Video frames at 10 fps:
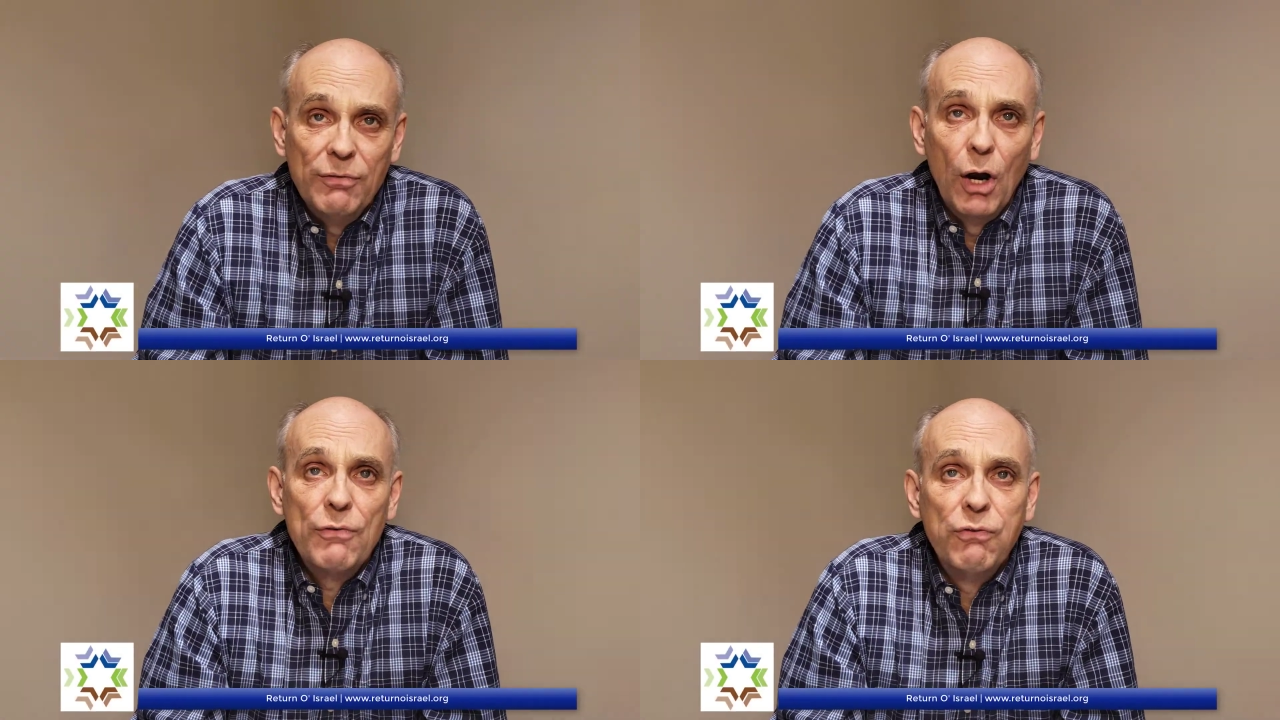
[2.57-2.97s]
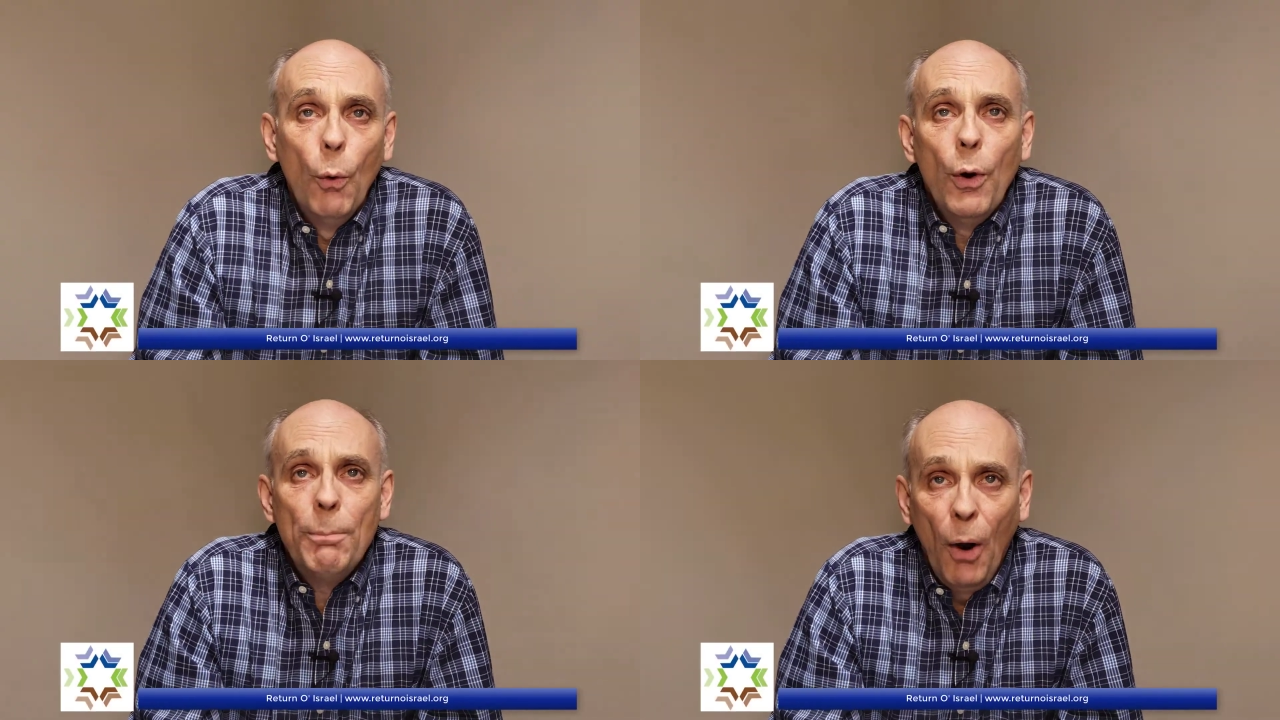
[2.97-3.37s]
of our
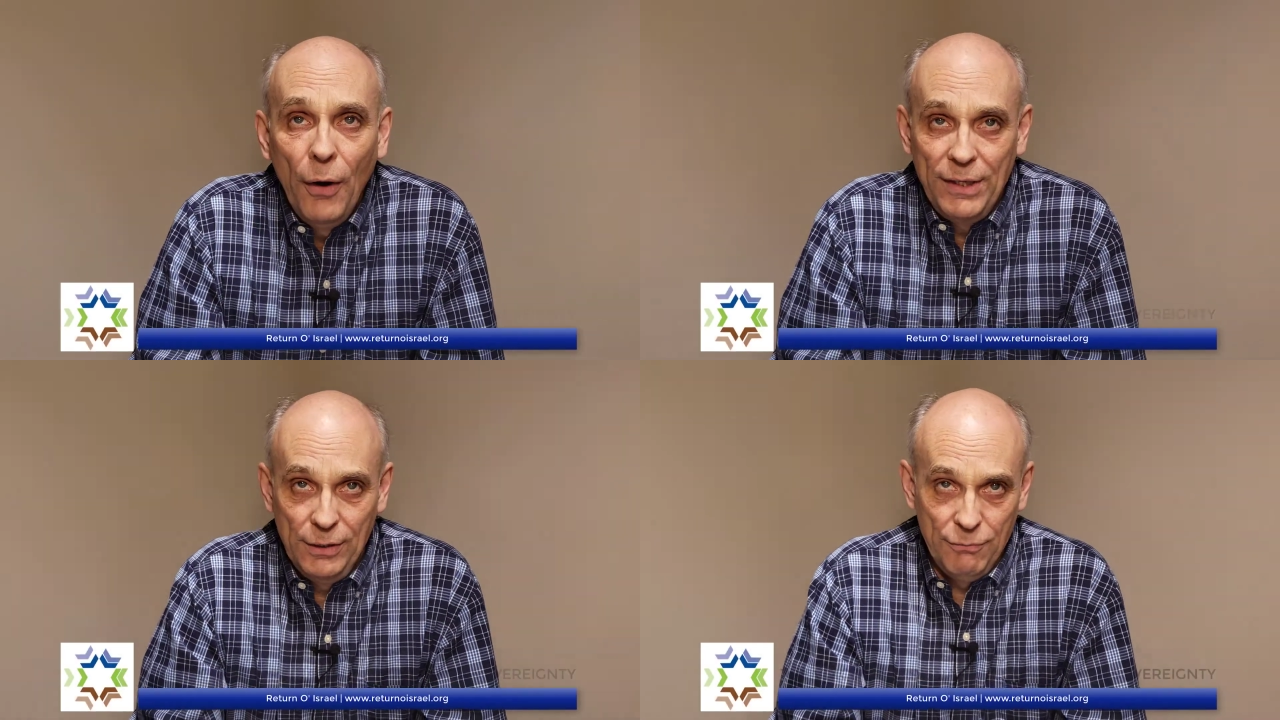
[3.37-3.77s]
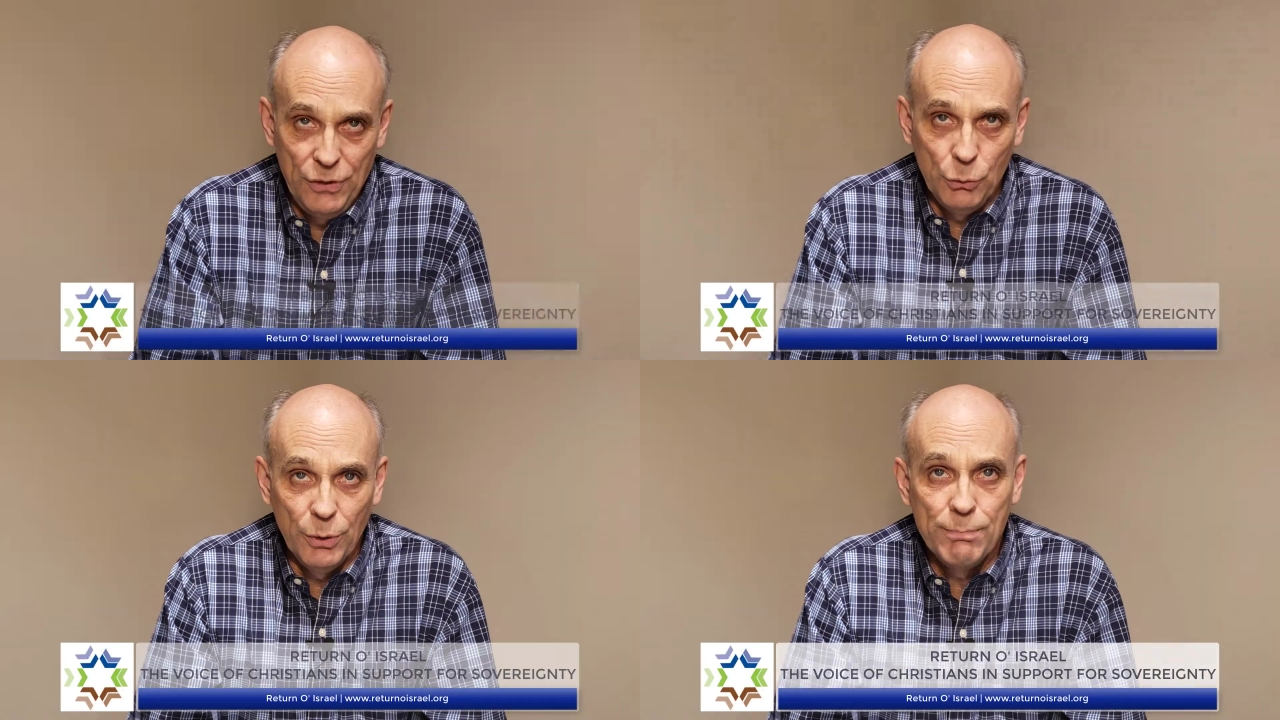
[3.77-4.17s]
four-part
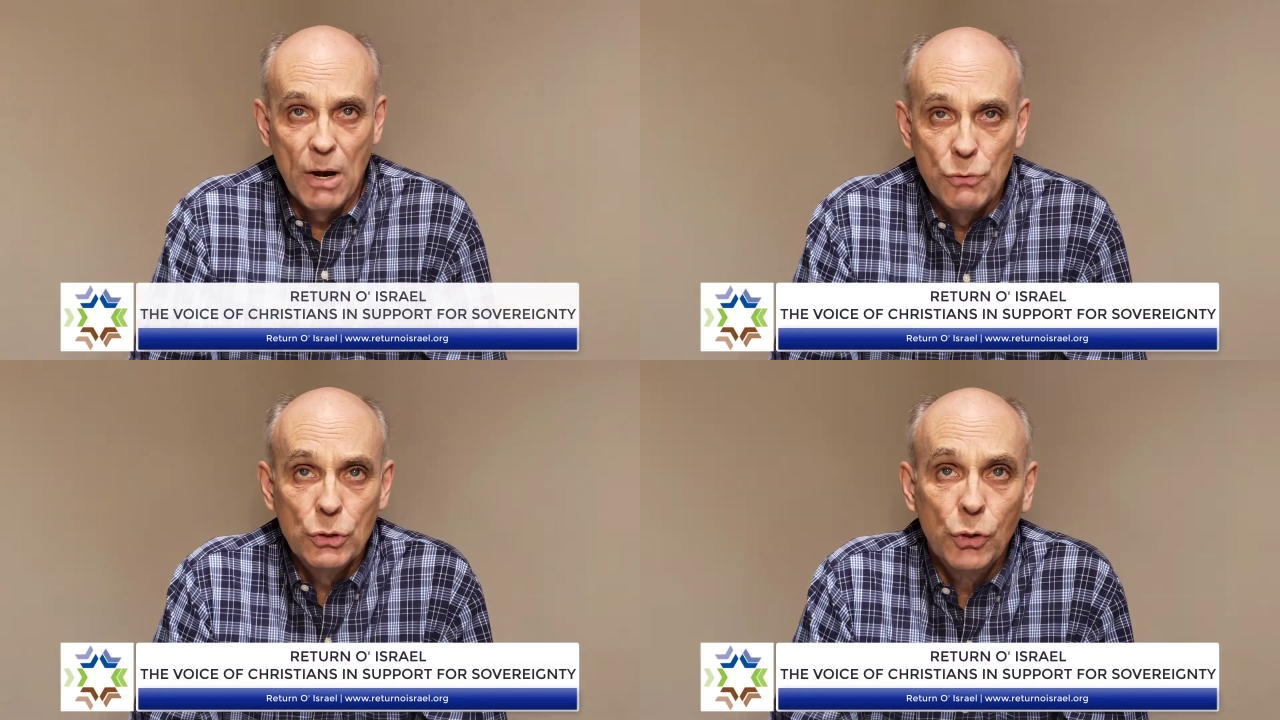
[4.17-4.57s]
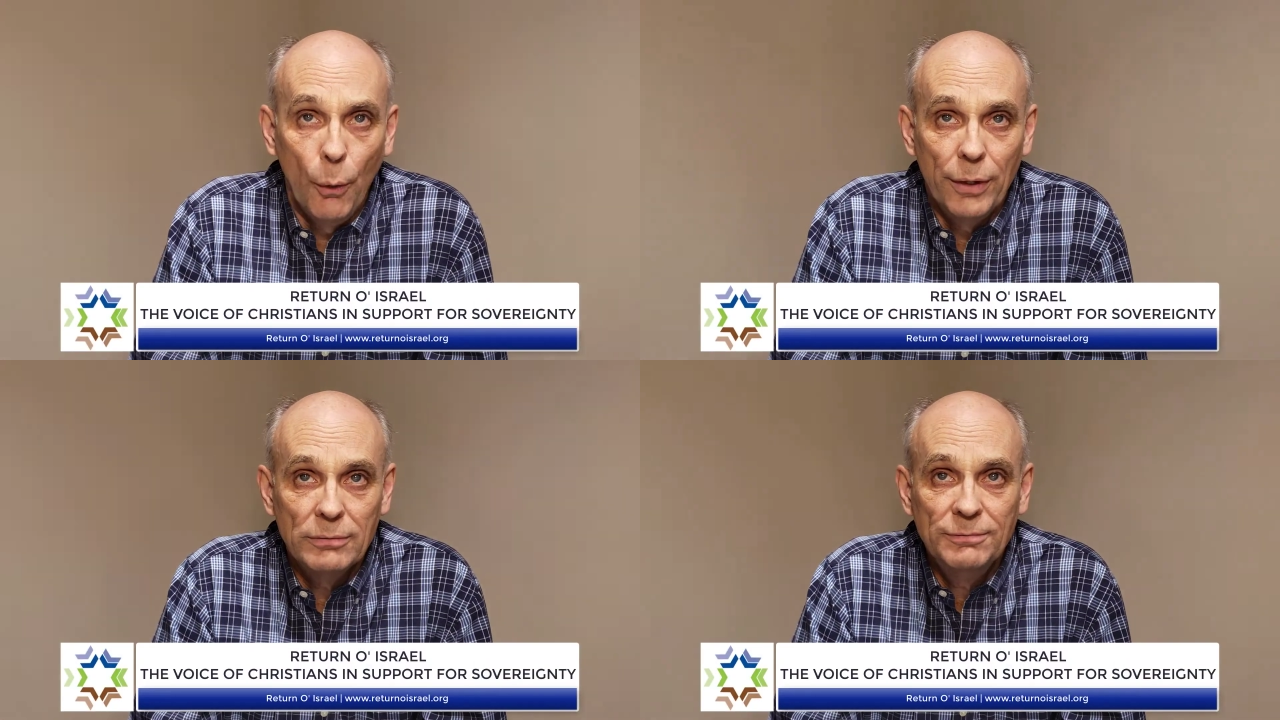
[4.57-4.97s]
interview with Baruch
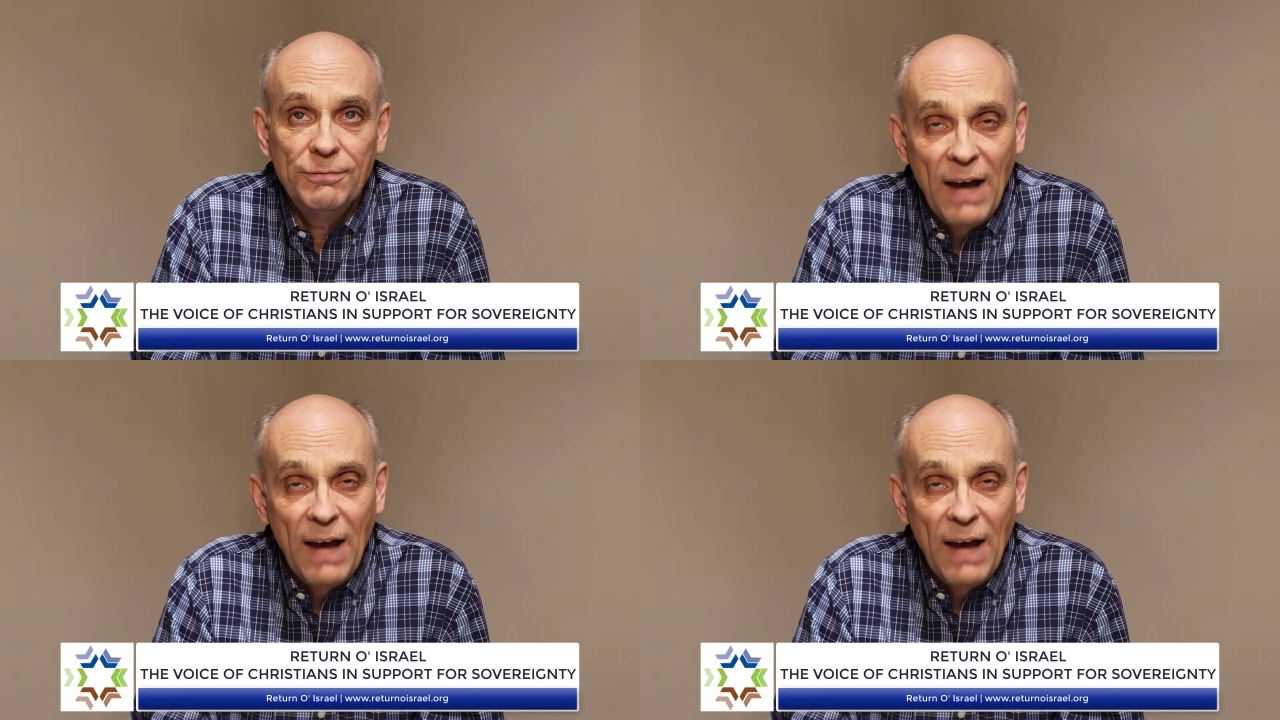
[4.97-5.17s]
Gordon,